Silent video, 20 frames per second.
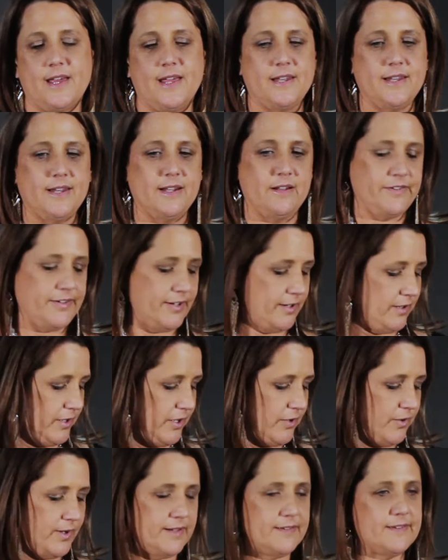and it'll tell
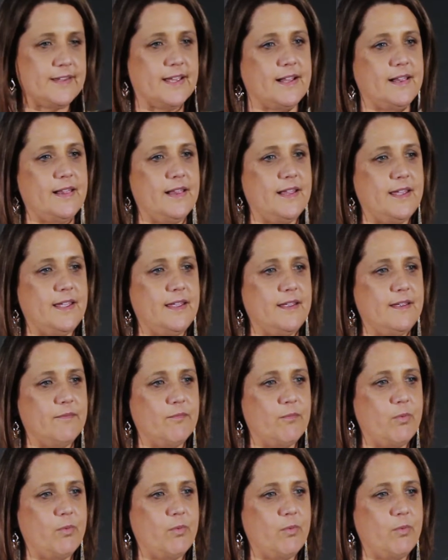you exactly